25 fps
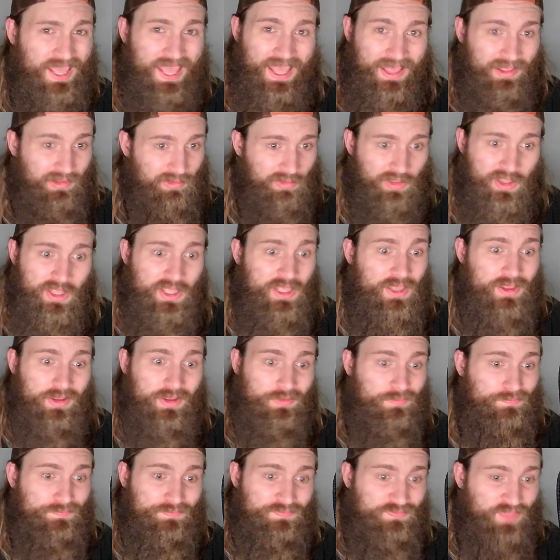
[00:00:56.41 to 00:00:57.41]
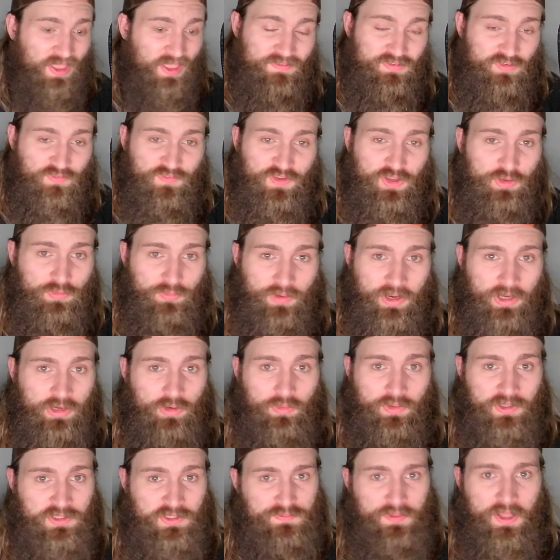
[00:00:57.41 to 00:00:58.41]
Hell, Davison
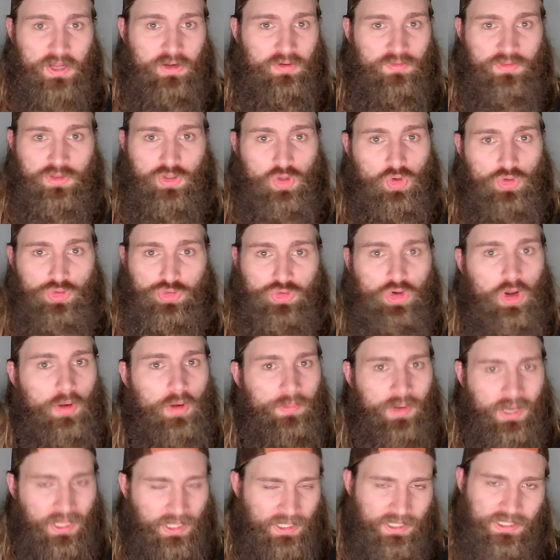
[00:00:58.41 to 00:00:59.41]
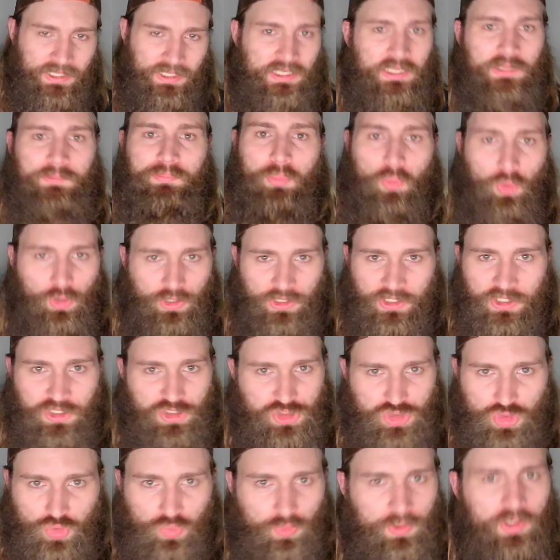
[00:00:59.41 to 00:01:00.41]
Figueiredo is better than Cody Garbrandt at any point in
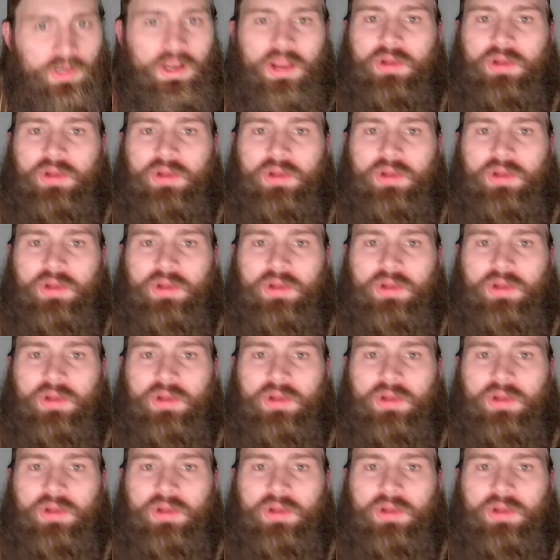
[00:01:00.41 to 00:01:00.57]
his career.